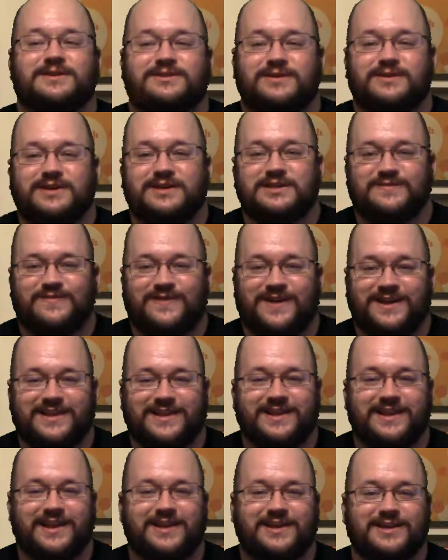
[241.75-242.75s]
So he's
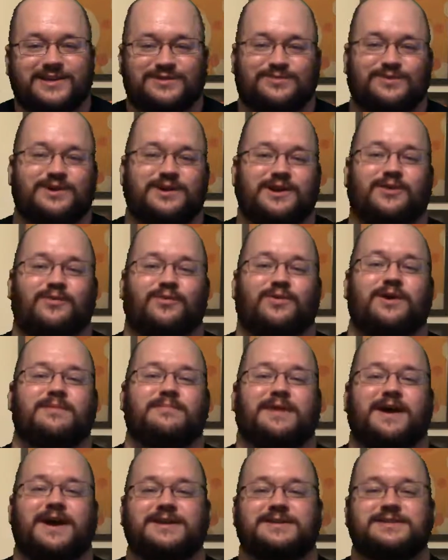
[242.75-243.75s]
finally getting his one-on-one
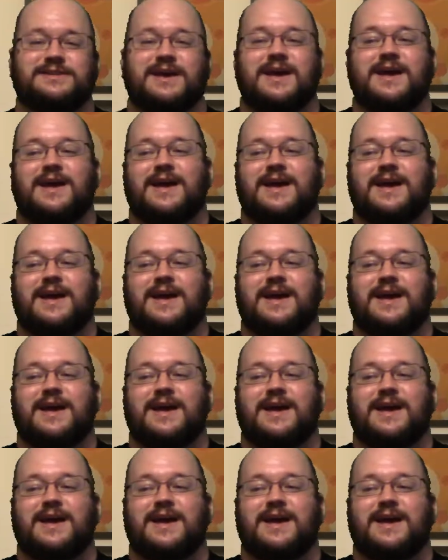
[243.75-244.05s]
match,